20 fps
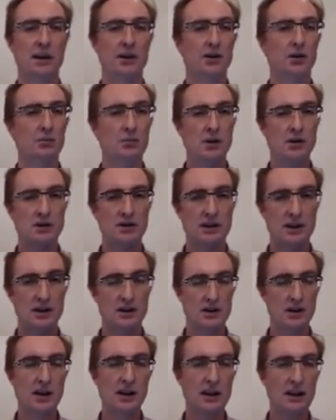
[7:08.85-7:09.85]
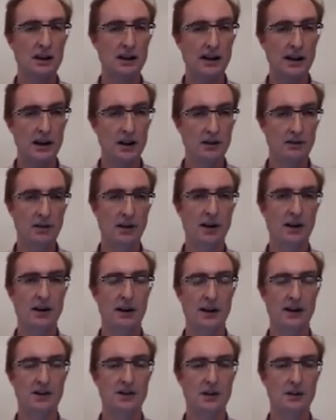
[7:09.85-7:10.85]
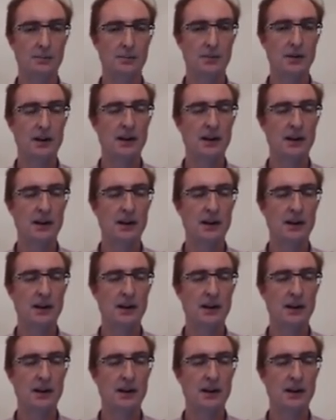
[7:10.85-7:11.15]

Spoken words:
It almost sounds like a layer violation.